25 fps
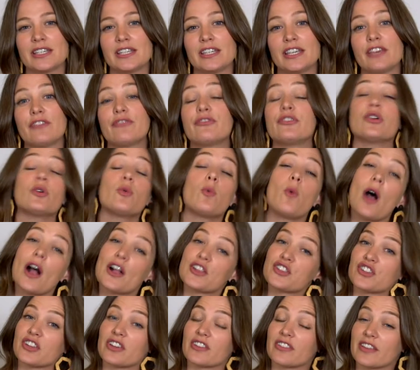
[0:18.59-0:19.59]
If you're
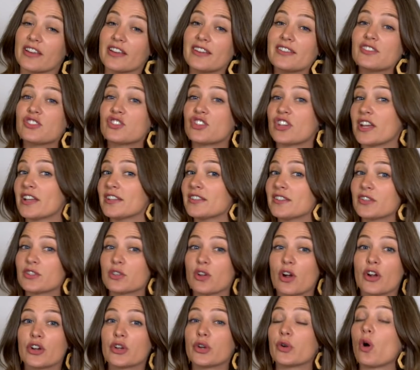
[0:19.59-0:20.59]
watching this, chances
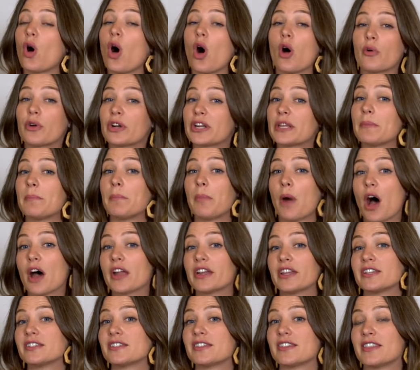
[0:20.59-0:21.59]
are you're already bought
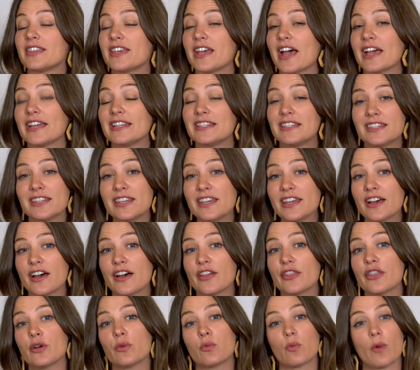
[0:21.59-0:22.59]
into the
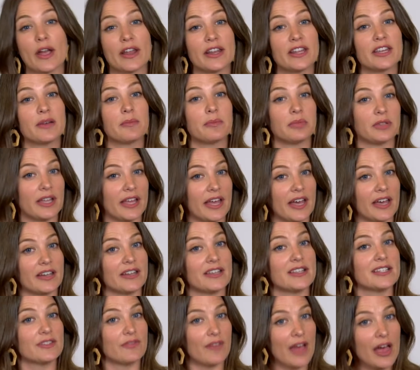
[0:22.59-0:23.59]
idea that writing a plan
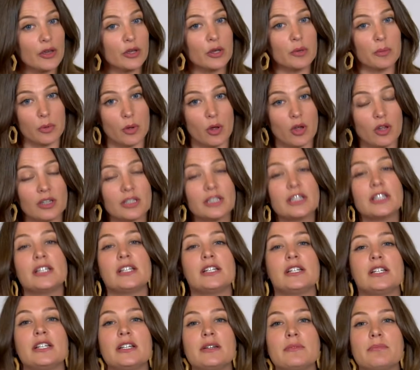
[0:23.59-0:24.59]
is valuable.
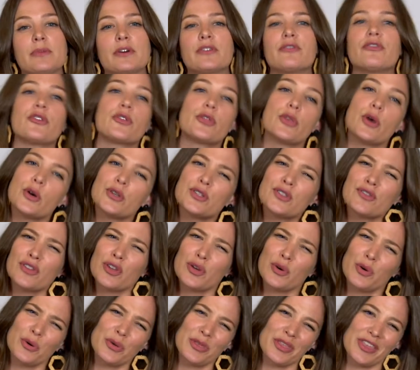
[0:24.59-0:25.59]
But for those of
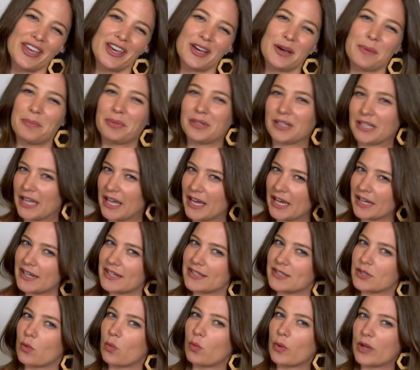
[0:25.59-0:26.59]
you who think a plan
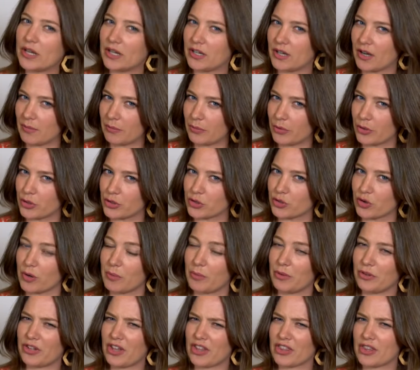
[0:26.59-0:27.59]
is a win number
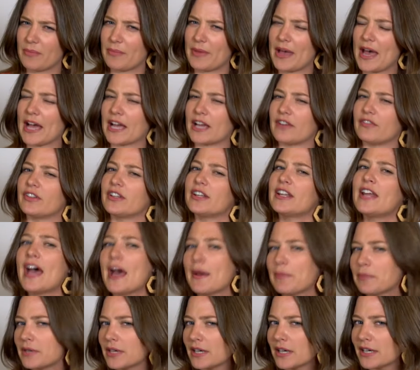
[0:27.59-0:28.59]
scribbled on the back of a
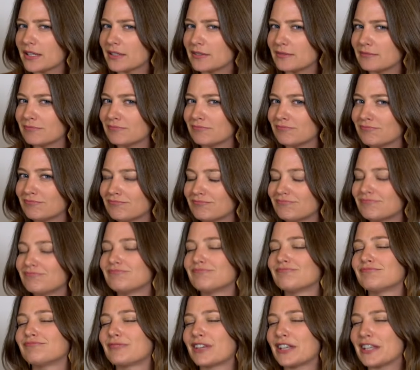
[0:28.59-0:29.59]
napkin,
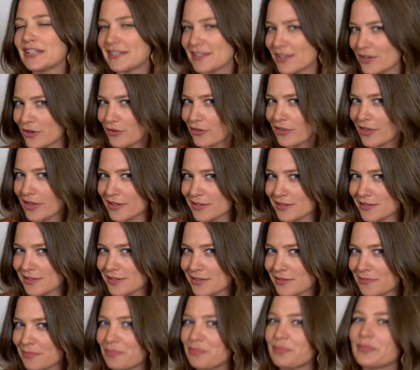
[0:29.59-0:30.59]
consider
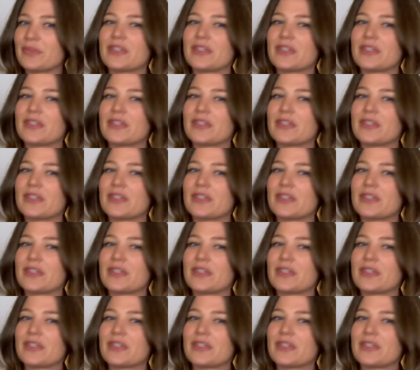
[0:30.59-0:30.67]
this.